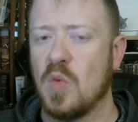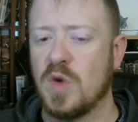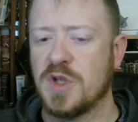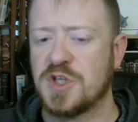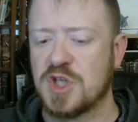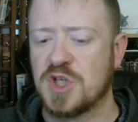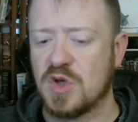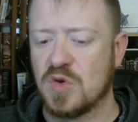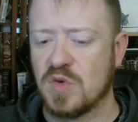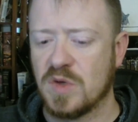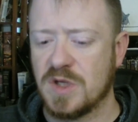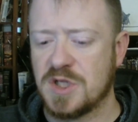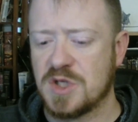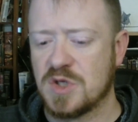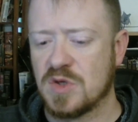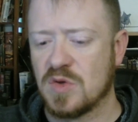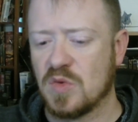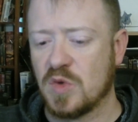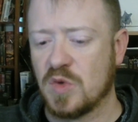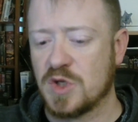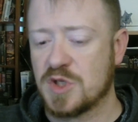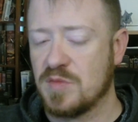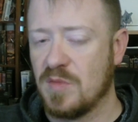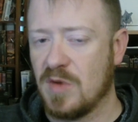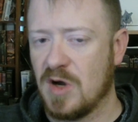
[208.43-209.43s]
creature,
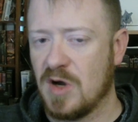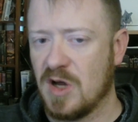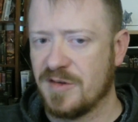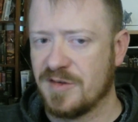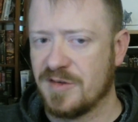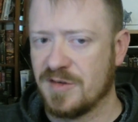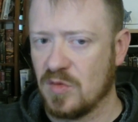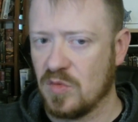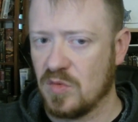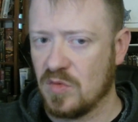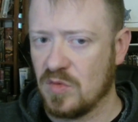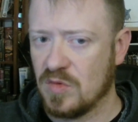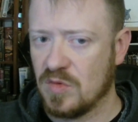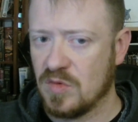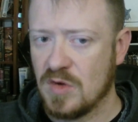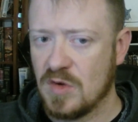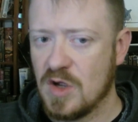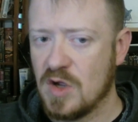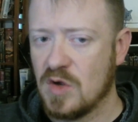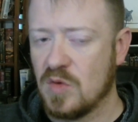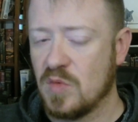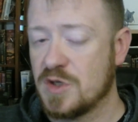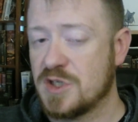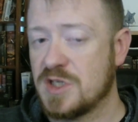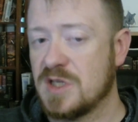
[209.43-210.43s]
which monster,
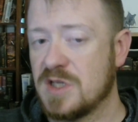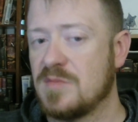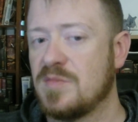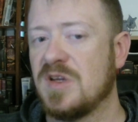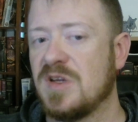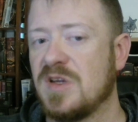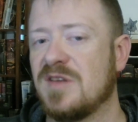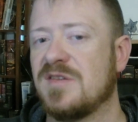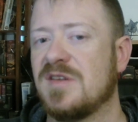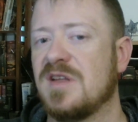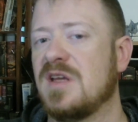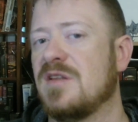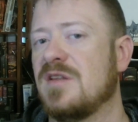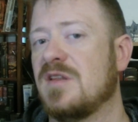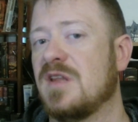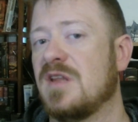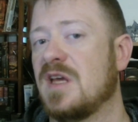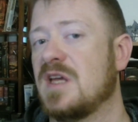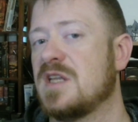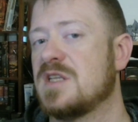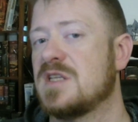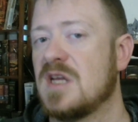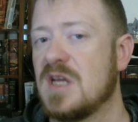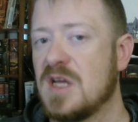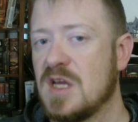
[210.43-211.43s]
which NPC
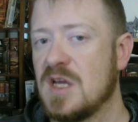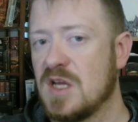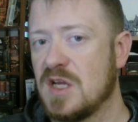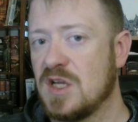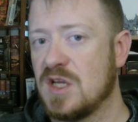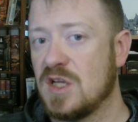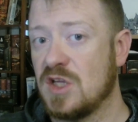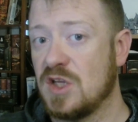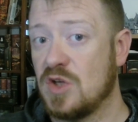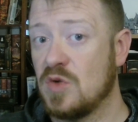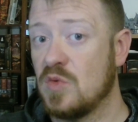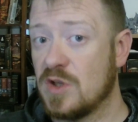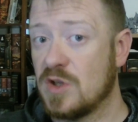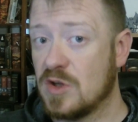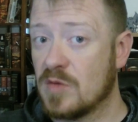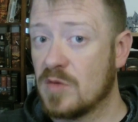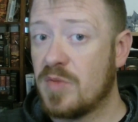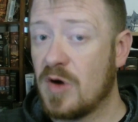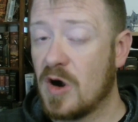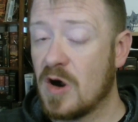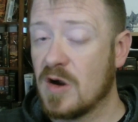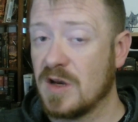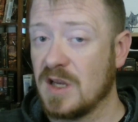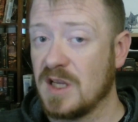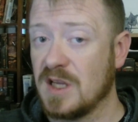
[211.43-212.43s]
that you and your
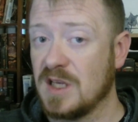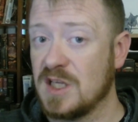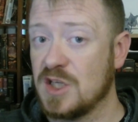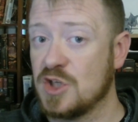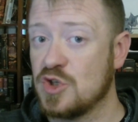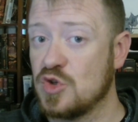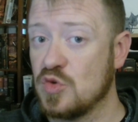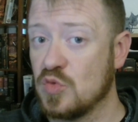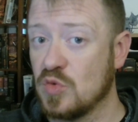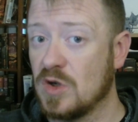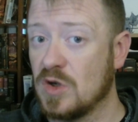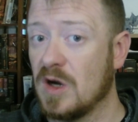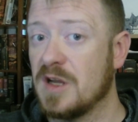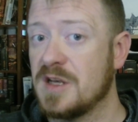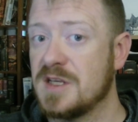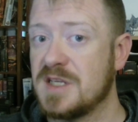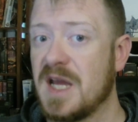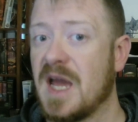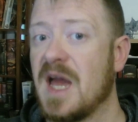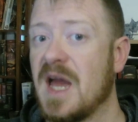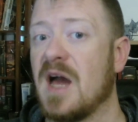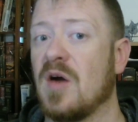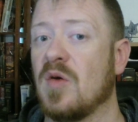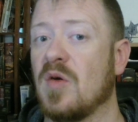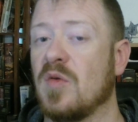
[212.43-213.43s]
party need to gun
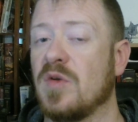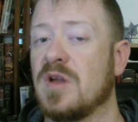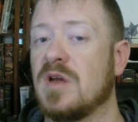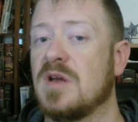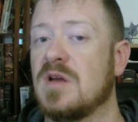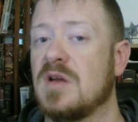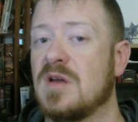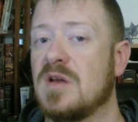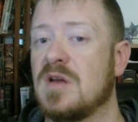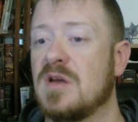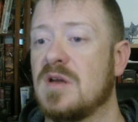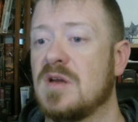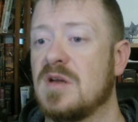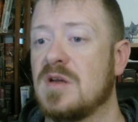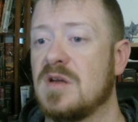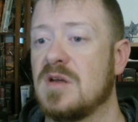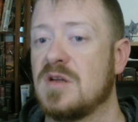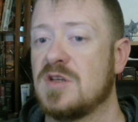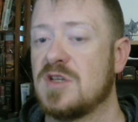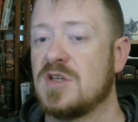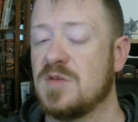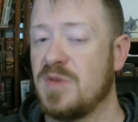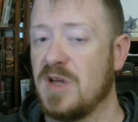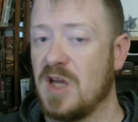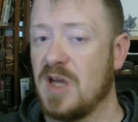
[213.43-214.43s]
down
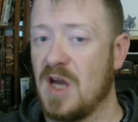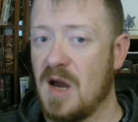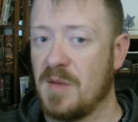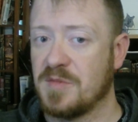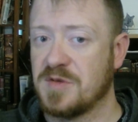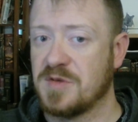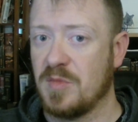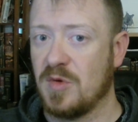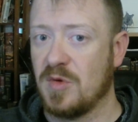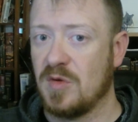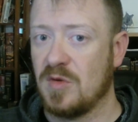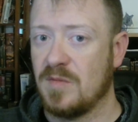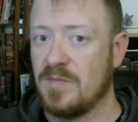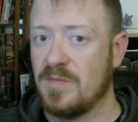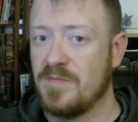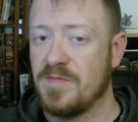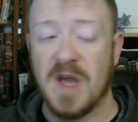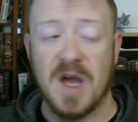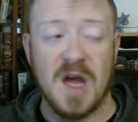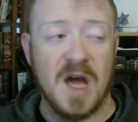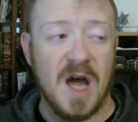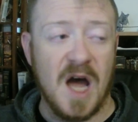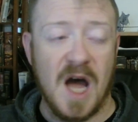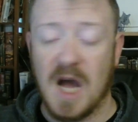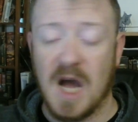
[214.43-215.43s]
to be optimal.
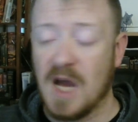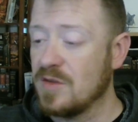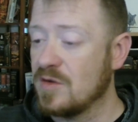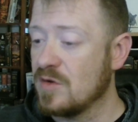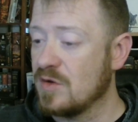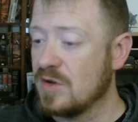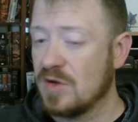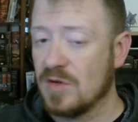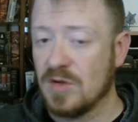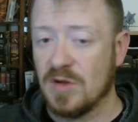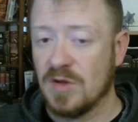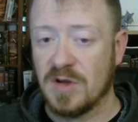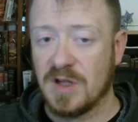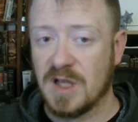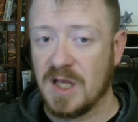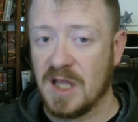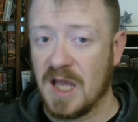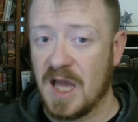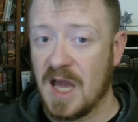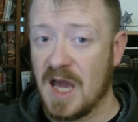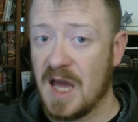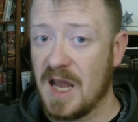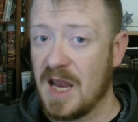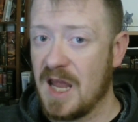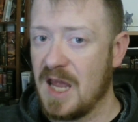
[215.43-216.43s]
Either you're looking
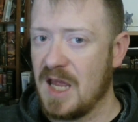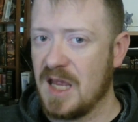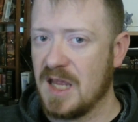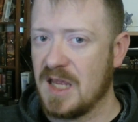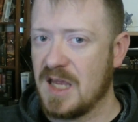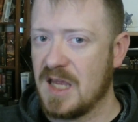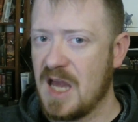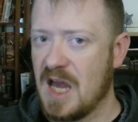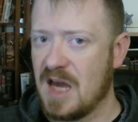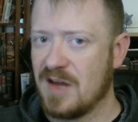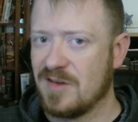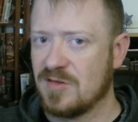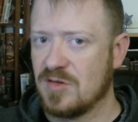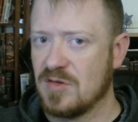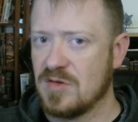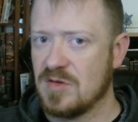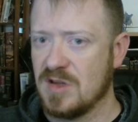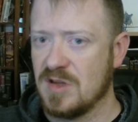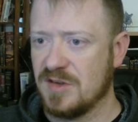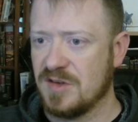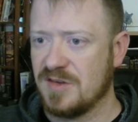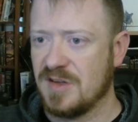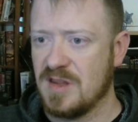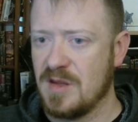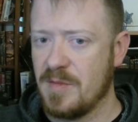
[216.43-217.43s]
at a caster
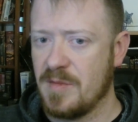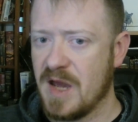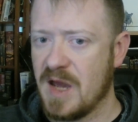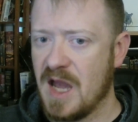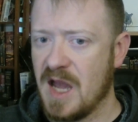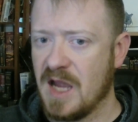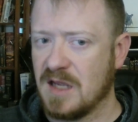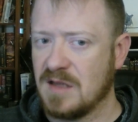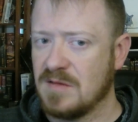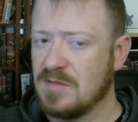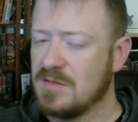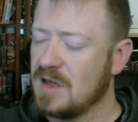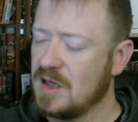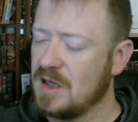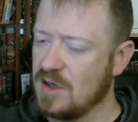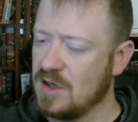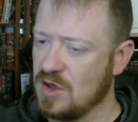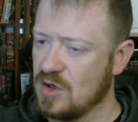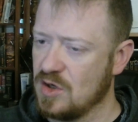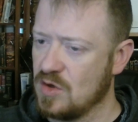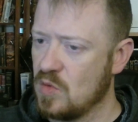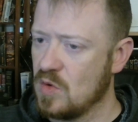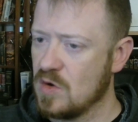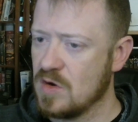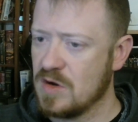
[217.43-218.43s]
that's in the back and
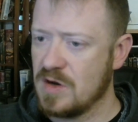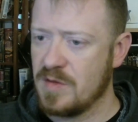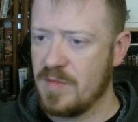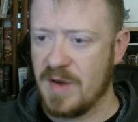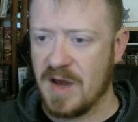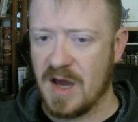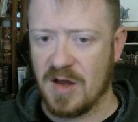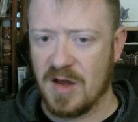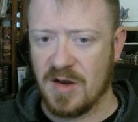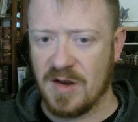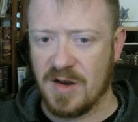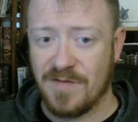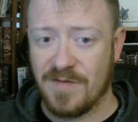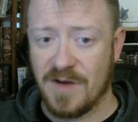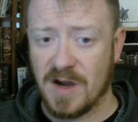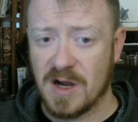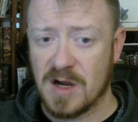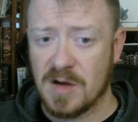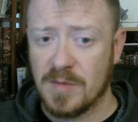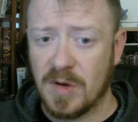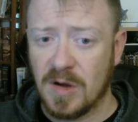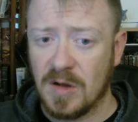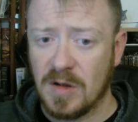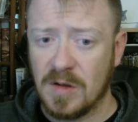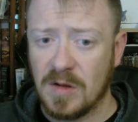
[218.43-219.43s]
you're worried about a
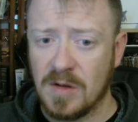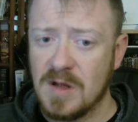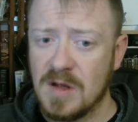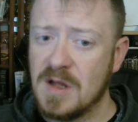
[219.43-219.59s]
fireball.